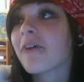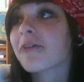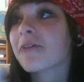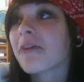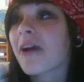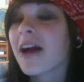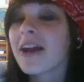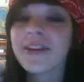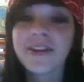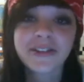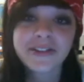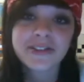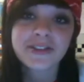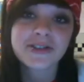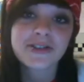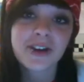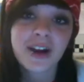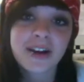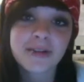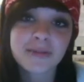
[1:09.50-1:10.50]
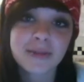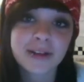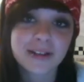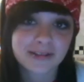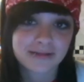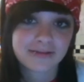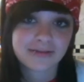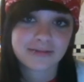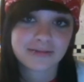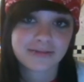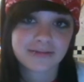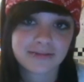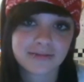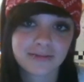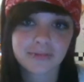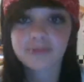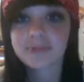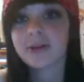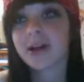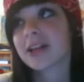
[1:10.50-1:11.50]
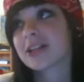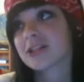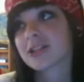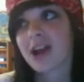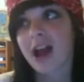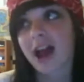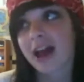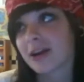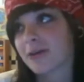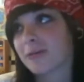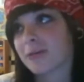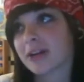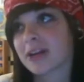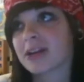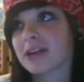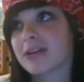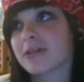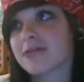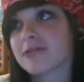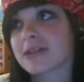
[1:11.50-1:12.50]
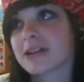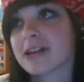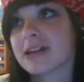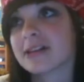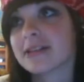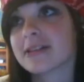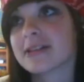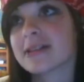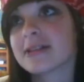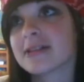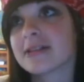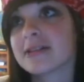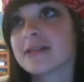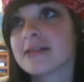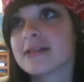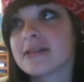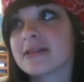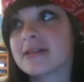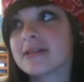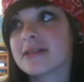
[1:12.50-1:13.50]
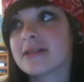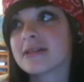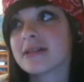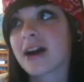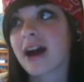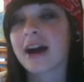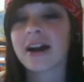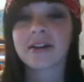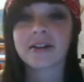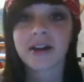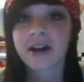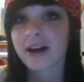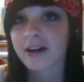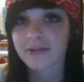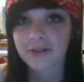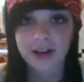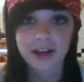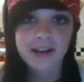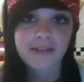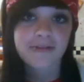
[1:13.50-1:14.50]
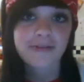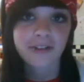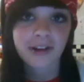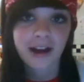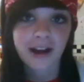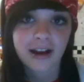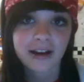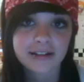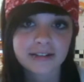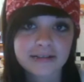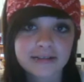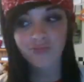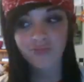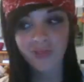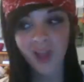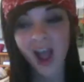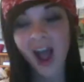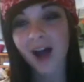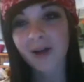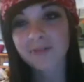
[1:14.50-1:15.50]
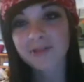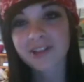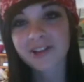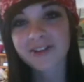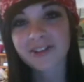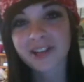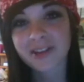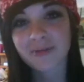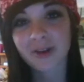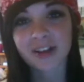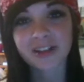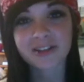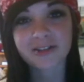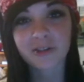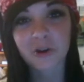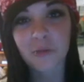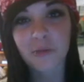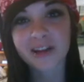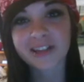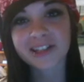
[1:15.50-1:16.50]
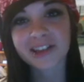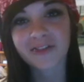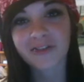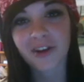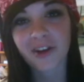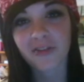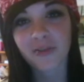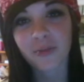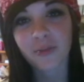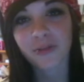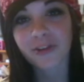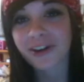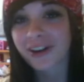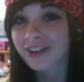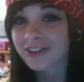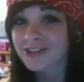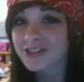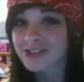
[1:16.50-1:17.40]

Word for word: run on the treadmill, which I don't want to do because I don't care if I get fat. I'm seriously about to throw myself off a bridge.